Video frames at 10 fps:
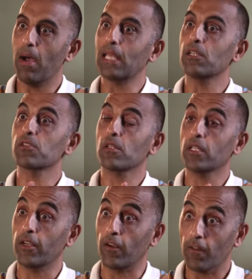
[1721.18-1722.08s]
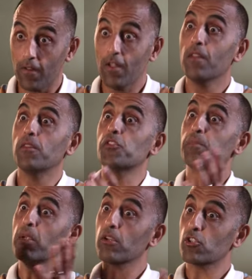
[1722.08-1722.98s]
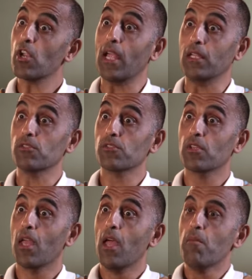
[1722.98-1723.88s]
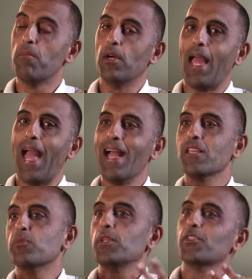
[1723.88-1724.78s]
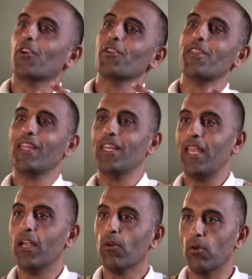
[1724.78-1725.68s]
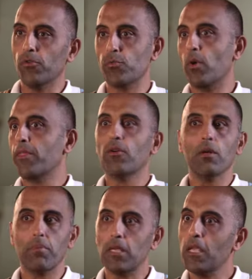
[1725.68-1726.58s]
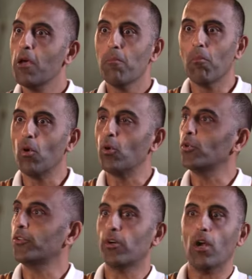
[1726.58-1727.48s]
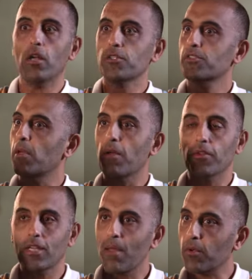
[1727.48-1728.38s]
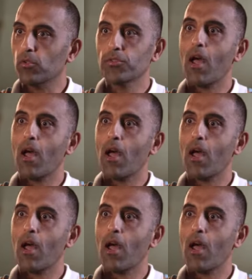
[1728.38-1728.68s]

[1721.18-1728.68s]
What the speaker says: the mind is clear, the spirit shines. But as we start taking arrows, whether it be mold or some other chemical